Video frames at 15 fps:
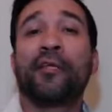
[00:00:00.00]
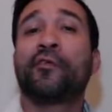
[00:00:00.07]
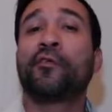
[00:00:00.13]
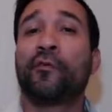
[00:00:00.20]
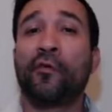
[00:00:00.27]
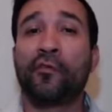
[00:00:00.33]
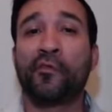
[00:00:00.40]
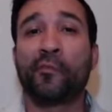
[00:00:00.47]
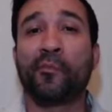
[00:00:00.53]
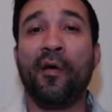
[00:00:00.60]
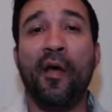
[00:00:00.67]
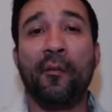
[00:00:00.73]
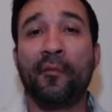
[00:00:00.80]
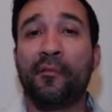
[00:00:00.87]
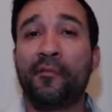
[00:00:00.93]
and do those
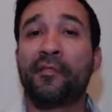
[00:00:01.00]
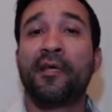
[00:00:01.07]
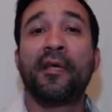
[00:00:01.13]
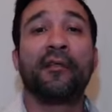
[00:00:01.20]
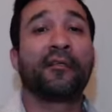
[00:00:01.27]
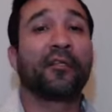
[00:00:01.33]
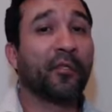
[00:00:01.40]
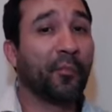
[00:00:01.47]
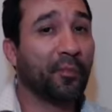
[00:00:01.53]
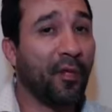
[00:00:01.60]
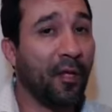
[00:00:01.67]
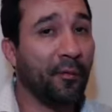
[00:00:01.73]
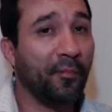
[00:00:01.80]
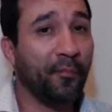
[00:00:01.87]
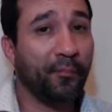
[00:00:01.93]
problems that they'll
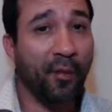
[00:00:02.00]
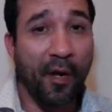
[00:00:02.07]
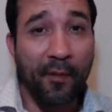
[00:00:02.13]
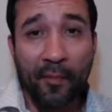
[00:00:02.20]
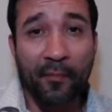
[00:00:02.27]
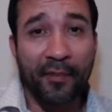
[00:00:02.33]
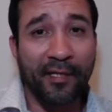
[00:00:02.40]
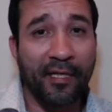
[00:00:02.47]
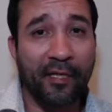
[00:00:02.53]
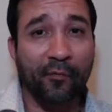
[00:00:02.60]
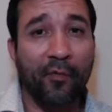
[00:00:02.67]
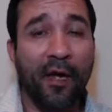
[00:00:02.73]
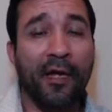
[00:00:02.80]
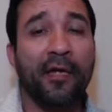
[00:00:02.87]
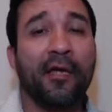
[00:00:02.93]
prob probably get
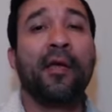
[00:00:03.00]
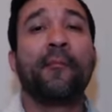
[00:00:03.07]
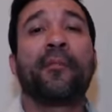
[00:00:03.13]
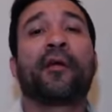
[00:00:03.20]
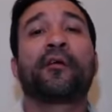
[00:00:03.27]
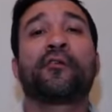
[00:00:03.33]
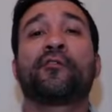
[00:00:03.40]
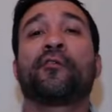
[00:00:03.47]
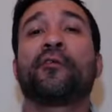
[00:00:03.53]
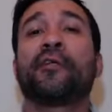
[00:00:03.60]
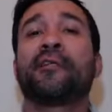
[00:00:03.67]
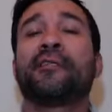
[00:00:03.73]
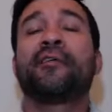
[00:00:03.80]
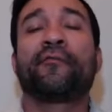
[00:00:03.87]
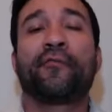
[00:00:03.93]
right because they're in a
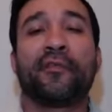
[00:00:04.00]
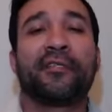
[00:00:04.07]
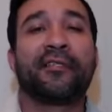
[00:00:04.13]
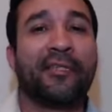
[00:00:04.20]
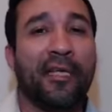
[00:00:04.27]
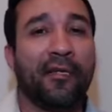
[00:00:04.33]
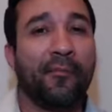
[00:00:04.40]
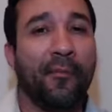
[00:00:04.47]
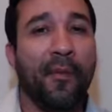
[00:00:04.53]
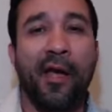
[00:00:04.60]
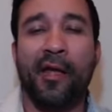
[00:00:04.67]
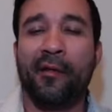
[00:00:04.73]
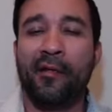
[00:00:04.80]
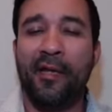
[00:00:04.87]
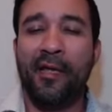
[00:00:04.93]
different state of
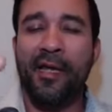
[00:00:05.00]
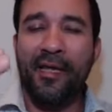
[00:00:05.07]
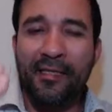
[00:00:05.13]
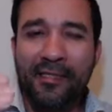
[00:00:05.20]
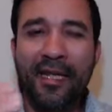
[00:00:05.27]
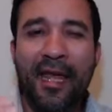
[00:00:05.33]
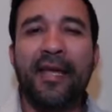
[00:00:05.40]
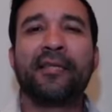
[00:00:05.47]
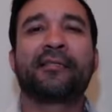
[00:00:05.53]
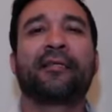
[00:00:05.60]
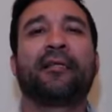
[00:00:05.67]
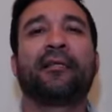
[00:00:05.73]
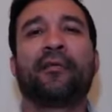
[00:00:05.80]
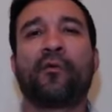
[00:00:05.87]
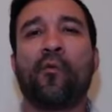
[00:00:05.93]
mind. It takes a
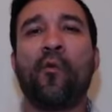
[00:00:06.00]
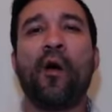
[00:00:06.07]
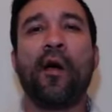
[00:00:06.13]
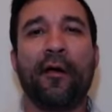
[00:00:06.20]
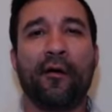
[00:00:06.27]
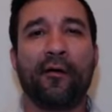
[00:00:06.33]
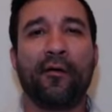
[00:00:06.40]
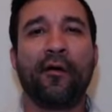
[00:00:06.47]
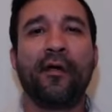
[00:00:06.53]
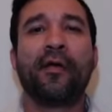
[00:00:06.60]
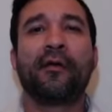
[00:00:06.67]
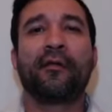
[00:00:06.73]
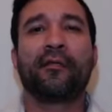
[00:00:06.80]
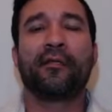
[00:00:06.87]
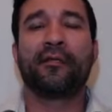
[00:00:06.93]
little while.
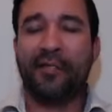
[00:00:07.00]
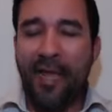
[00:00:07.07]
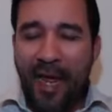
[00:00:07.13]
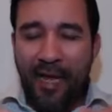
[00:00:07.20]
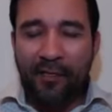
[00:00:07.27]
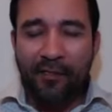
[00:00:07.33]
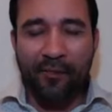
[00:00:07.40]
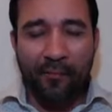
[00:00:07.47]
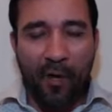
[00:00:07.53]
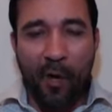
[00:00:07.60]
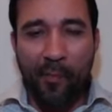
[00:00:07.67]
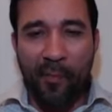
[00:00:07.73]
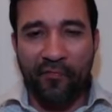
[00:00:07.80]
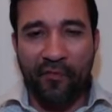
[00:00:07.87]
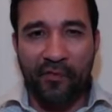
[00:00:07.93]
It takes a
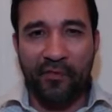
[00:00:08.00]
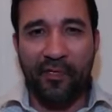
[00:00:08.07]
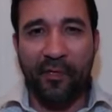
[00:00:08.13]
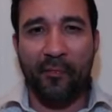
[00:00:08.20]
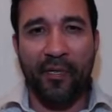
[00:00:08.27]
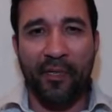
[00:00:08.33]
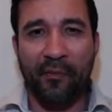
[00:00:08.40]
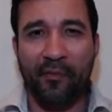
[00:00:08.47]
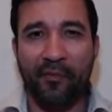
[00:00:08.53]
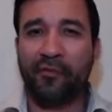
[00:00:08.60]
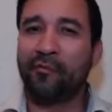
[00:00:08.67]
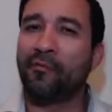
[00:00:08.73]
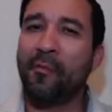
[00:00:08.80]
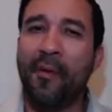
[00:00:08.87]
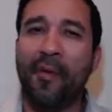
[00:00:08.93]
moment for some people.
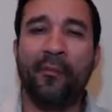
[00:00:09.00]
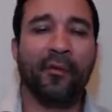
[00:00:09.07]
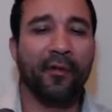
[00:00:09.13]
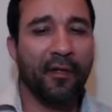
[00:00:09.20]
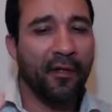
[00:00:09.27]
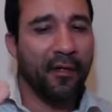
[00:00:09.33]
So remember,